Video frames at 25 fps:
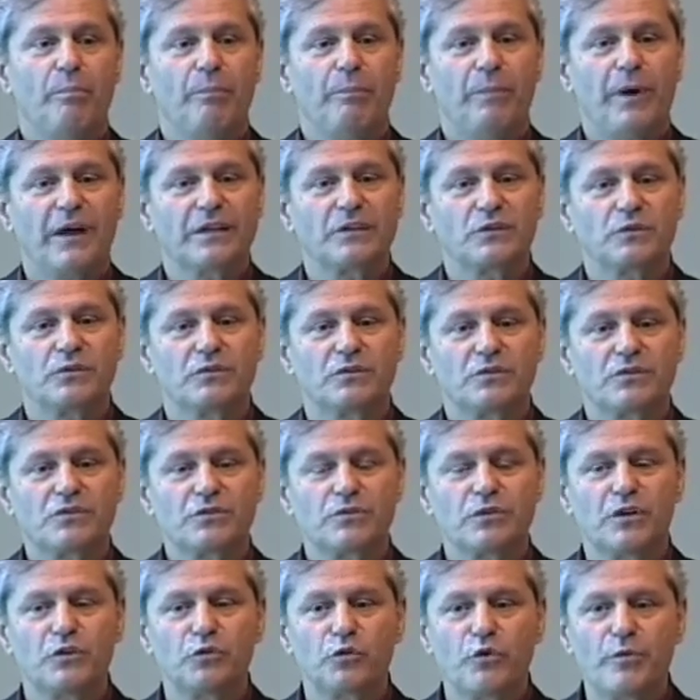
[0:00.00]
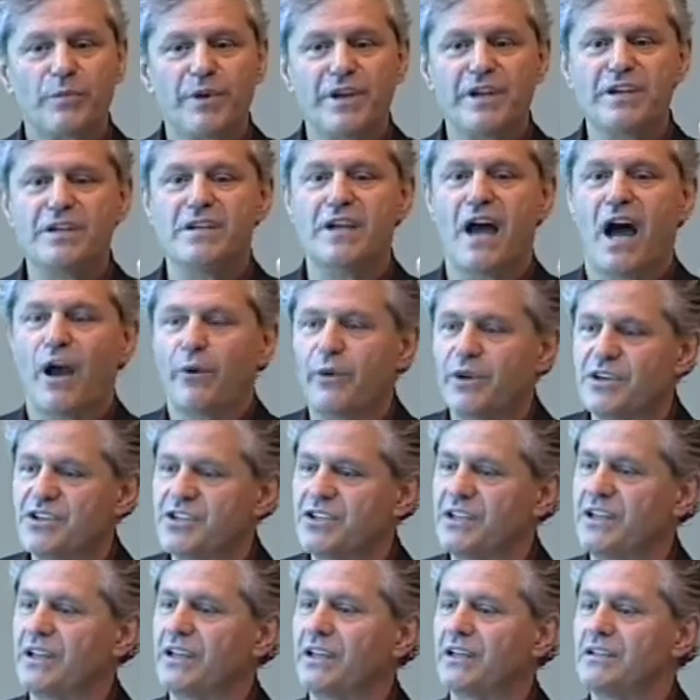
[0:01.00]
But shouldn't we be
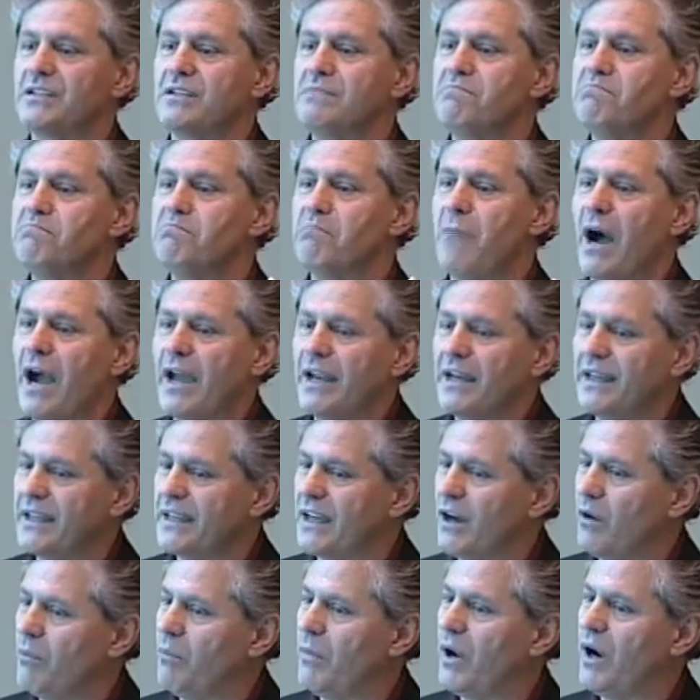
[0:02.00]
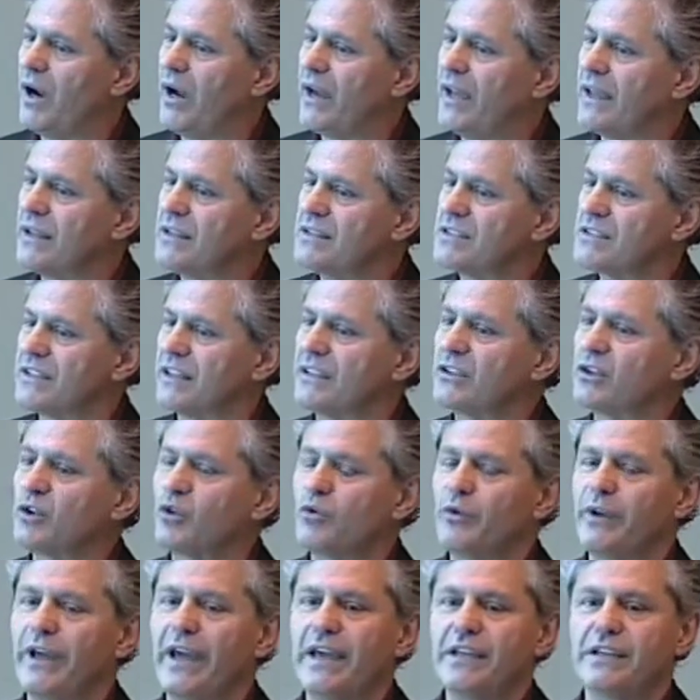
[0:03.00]
nourishing and mining our minds and
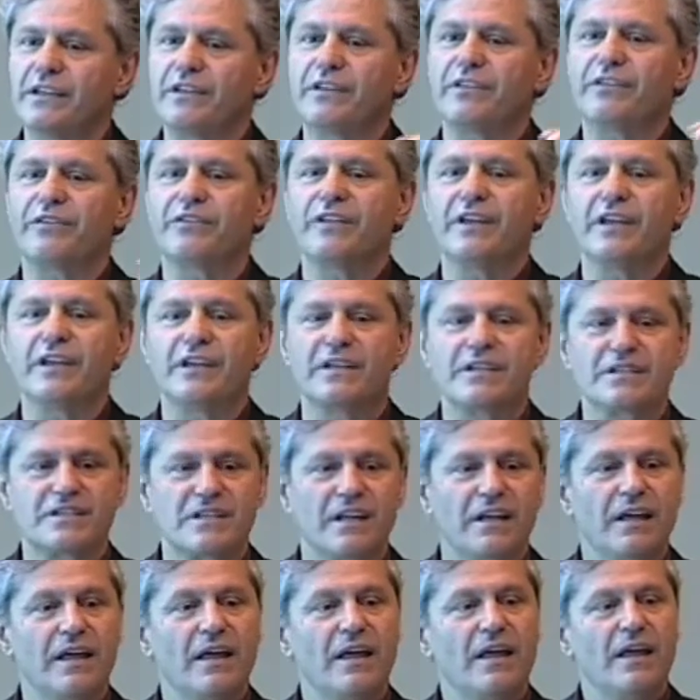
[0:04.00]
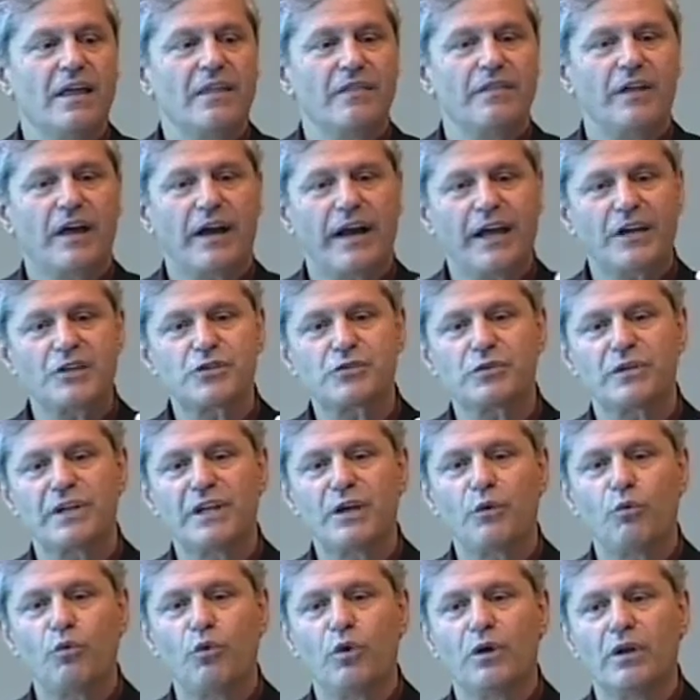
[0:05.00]
creating things that
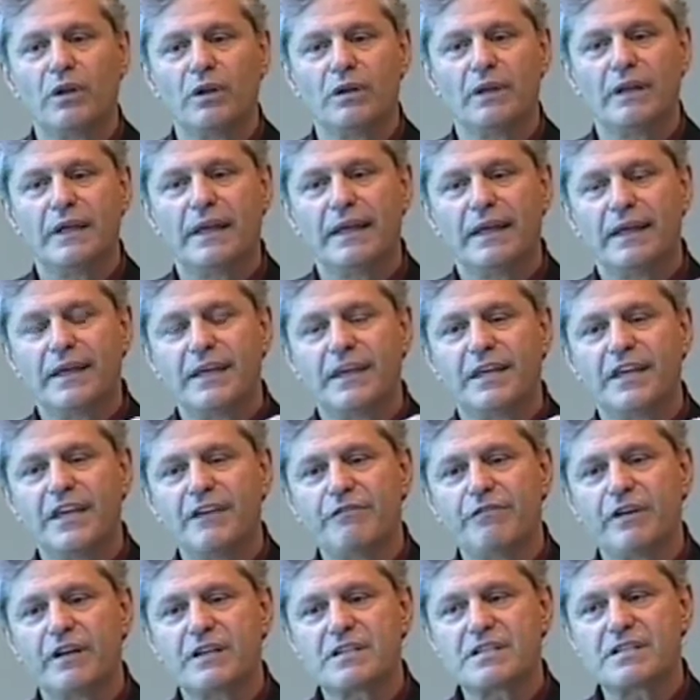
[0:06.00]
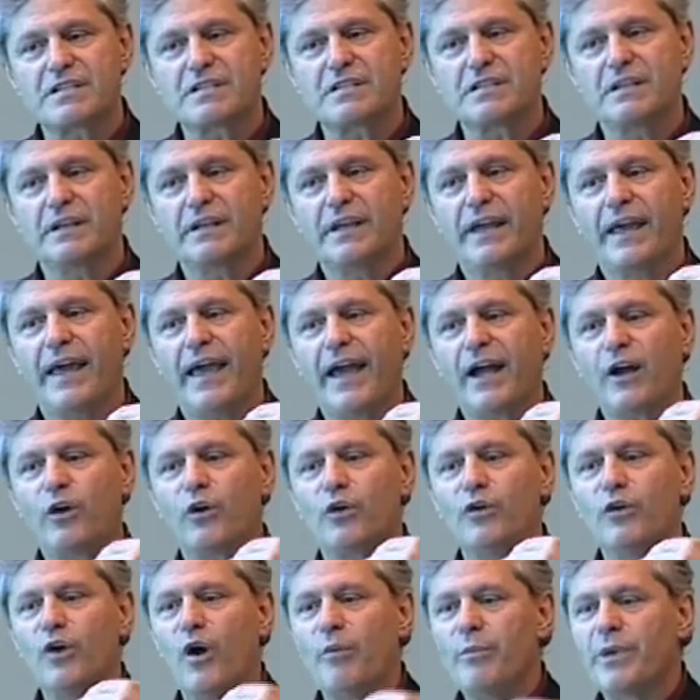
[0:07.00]
actually will give us
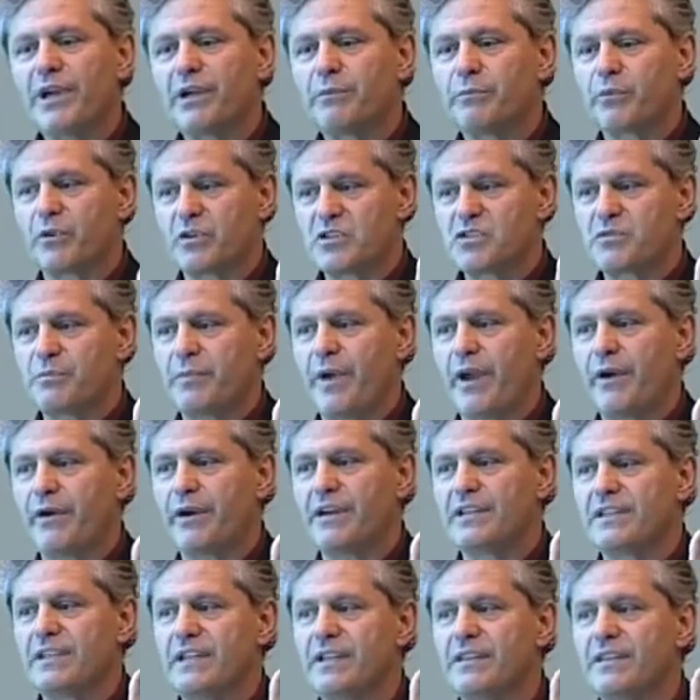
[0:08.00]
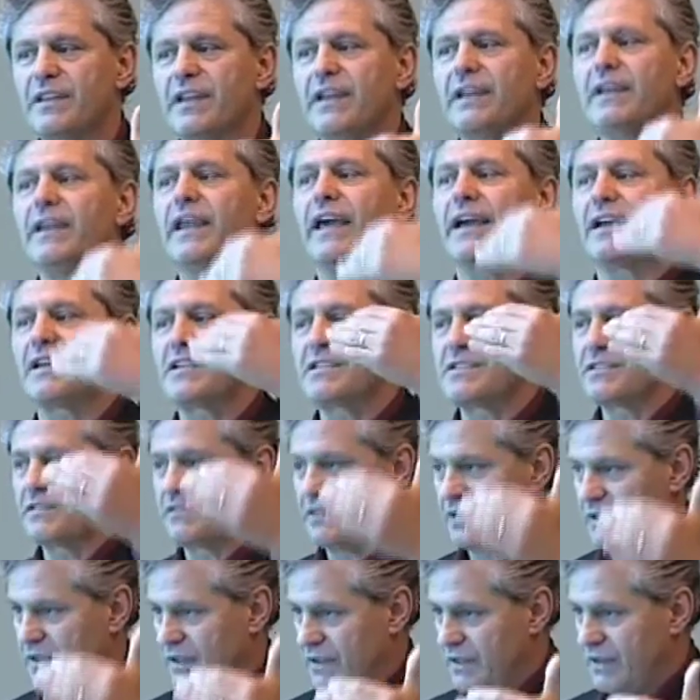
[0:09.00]
economic prosperity in the
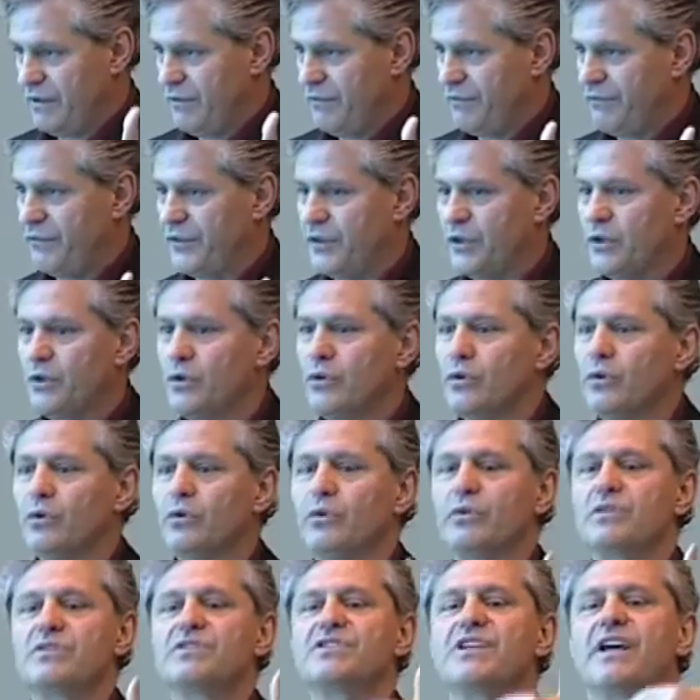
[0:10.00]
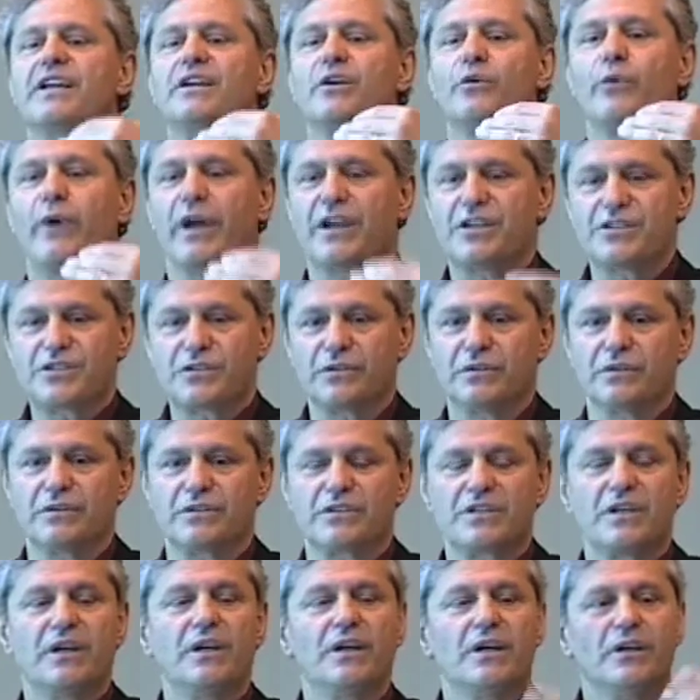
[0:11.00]
next few
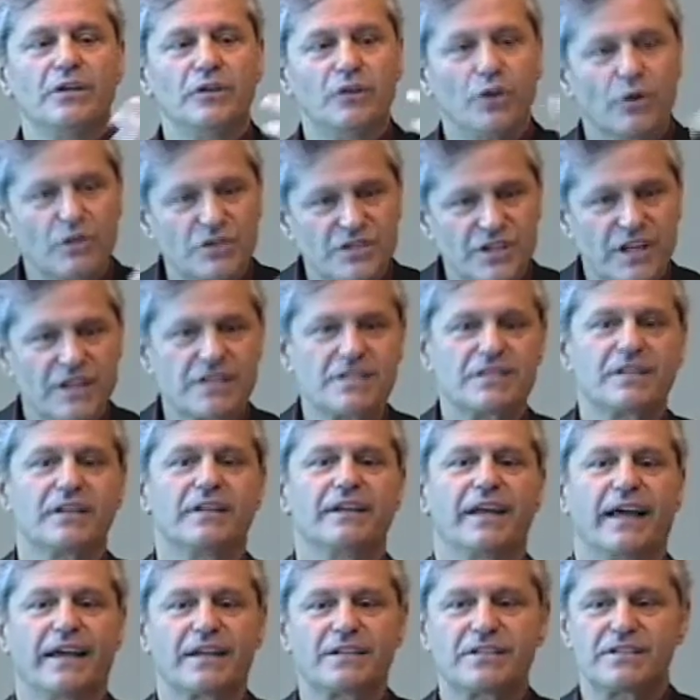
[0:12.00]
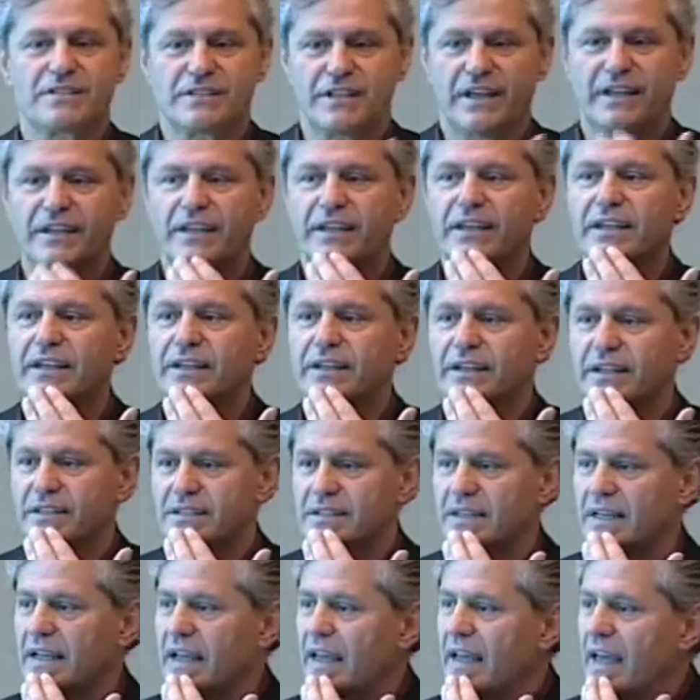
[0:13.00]
generations, not just the next ten
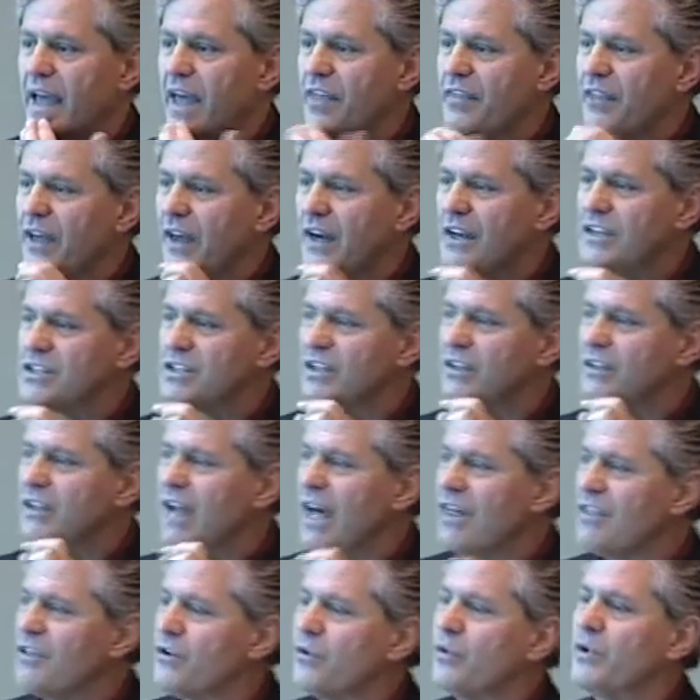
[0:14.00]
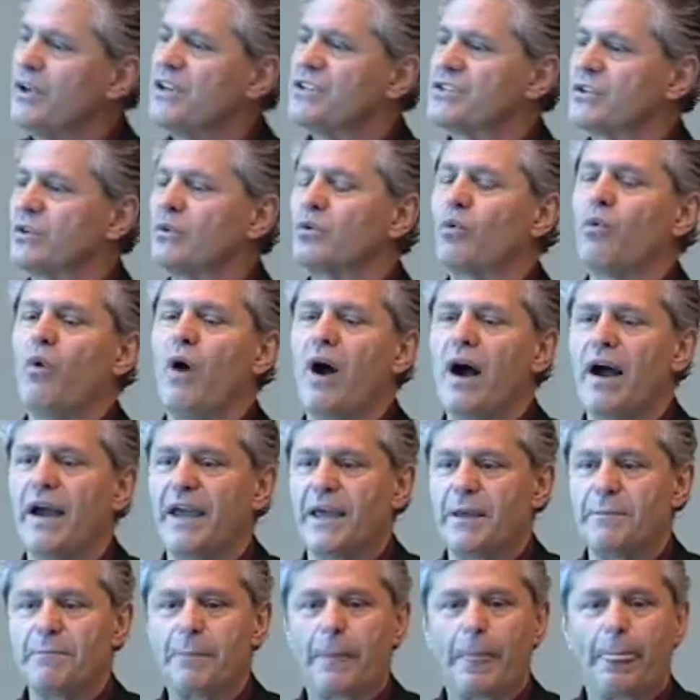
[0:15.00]
years? And that is another reason
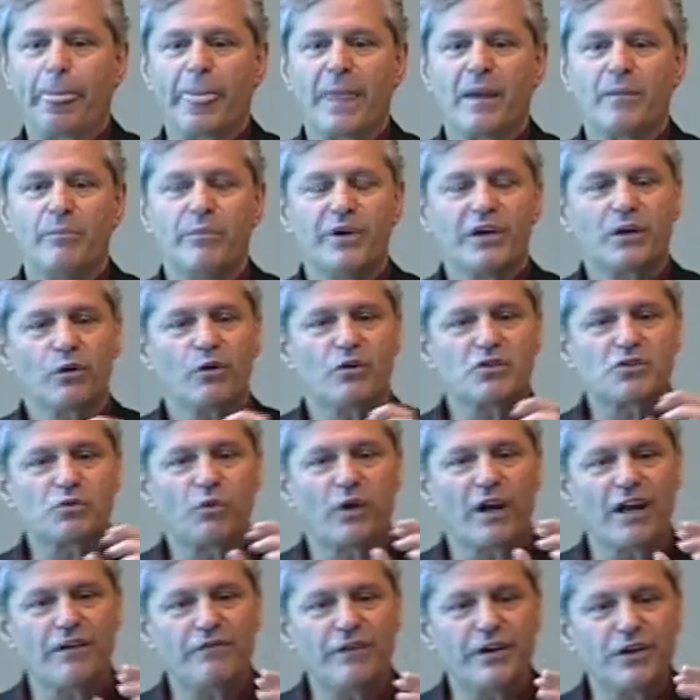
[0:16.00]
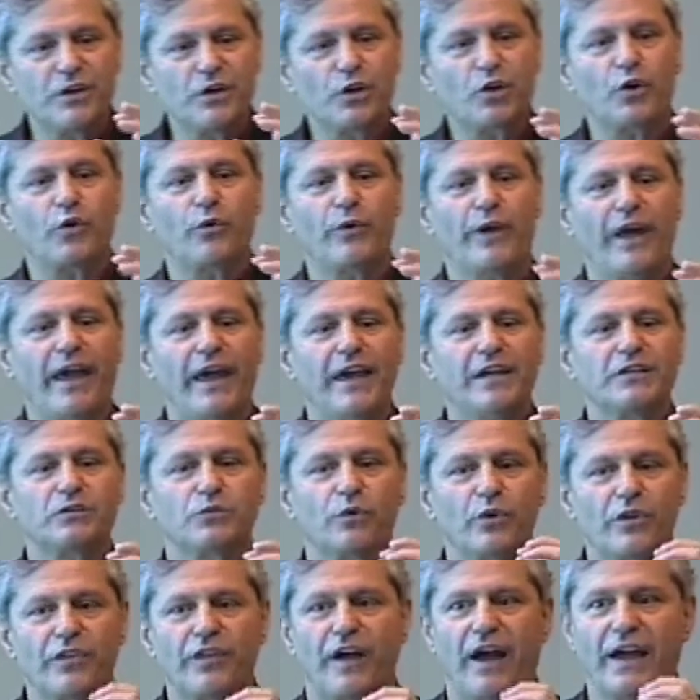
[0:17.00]
why. Because whatever you create
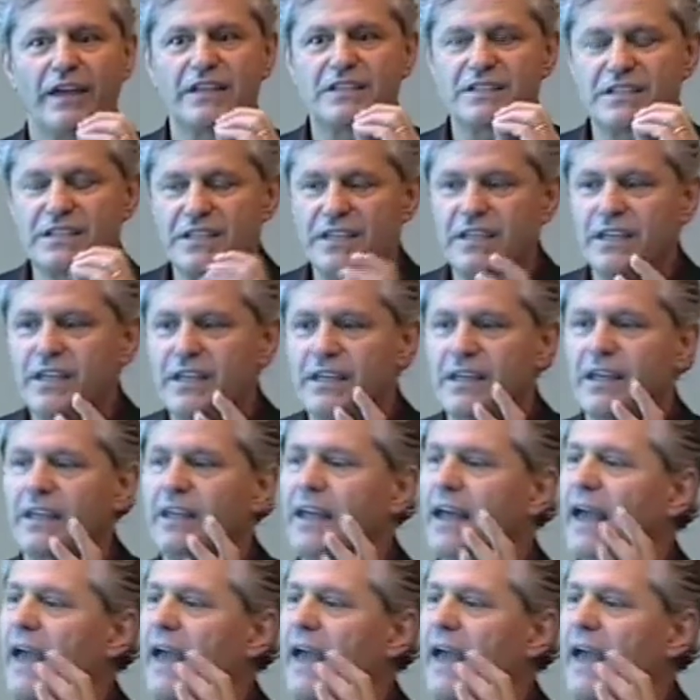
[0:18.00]
with I T